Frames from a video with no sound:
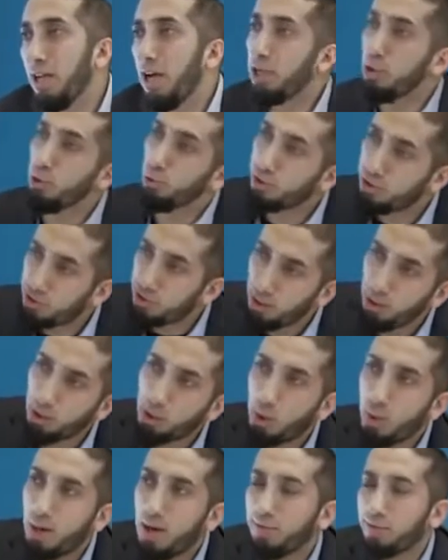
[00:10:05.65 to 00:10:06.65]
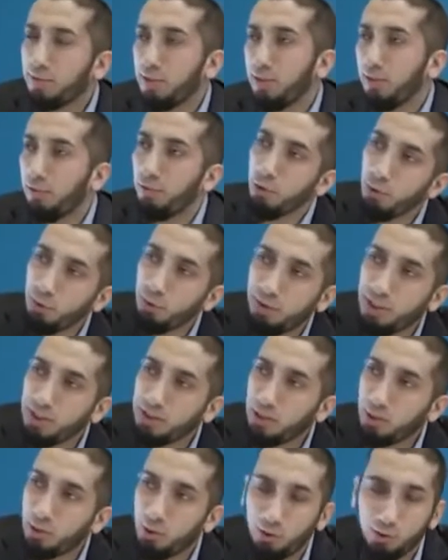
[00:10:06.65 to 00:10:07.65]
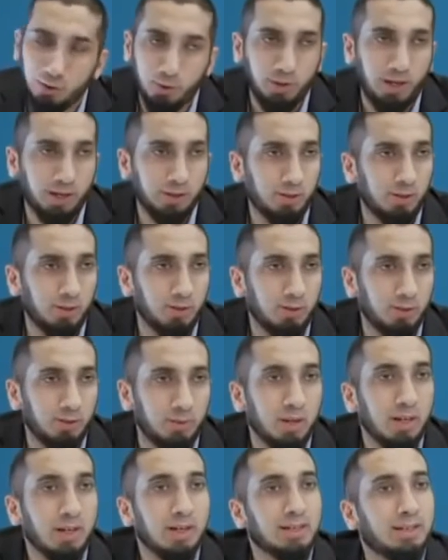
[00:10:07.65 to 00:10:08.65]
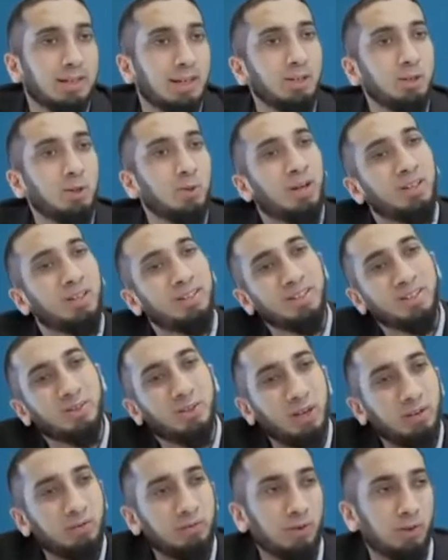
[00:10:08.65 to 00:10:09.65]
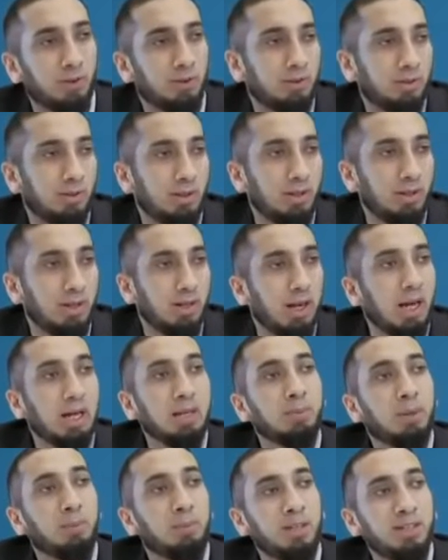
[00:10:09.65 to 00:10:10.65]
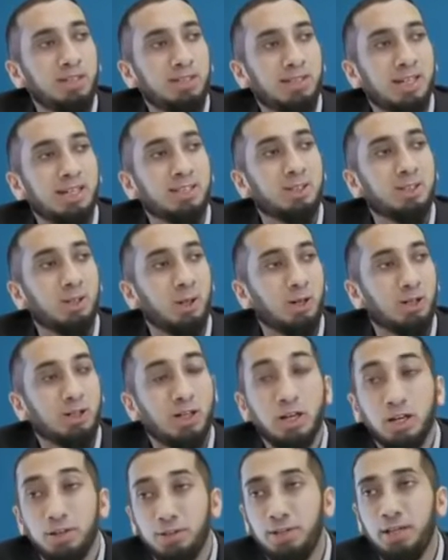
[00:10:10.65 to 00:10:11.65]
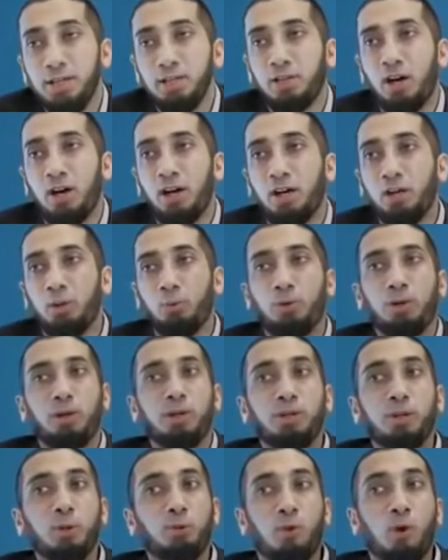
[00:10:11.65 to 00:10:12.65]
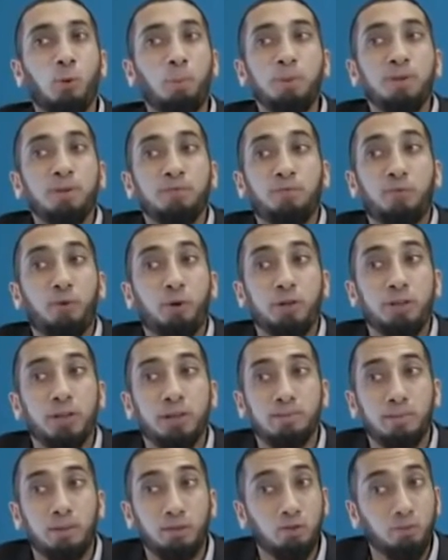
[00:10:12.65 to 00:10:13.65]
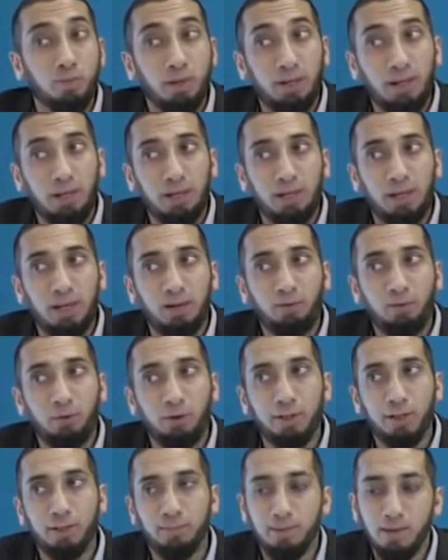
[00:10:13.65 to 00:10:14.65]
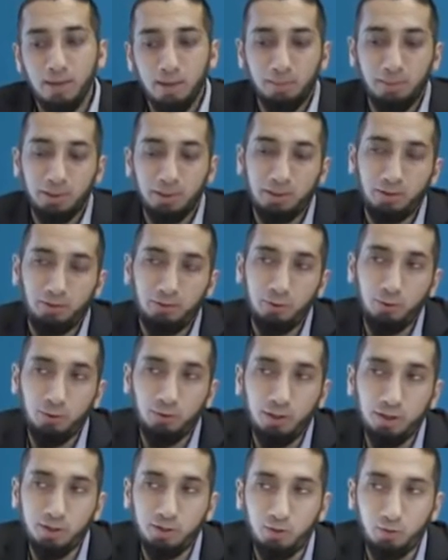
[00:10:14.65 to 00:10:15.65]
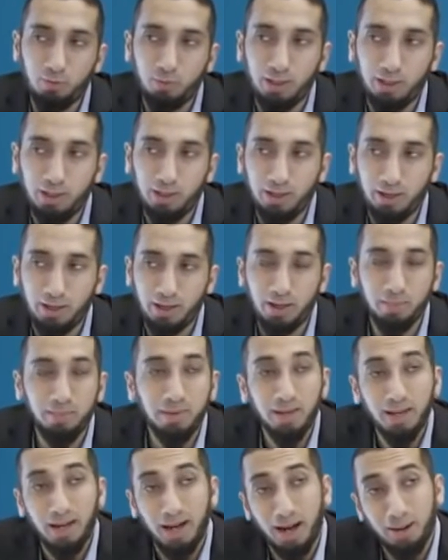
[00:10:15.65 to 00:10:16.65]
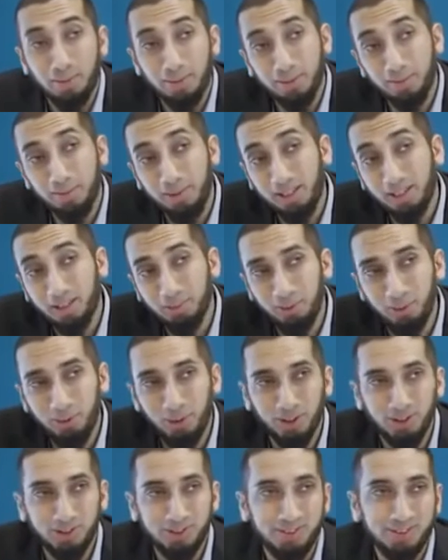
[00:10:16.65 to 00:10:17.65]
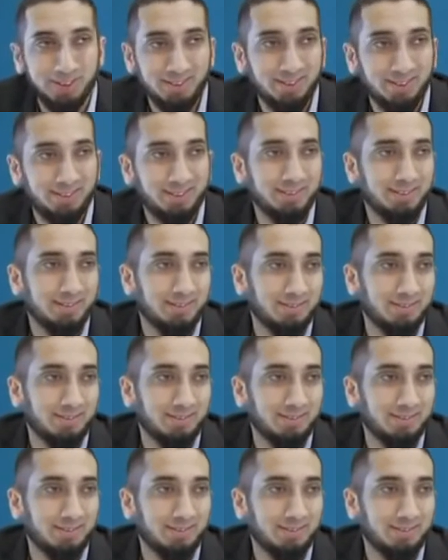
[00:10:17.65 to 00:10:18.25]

And you still go after the few things He told you not to do, then you are ungrateful. And Iblis says, look, the entire world you've opened for them and you've made halal for them, but the few things you've made haram, I'm going to make them do those.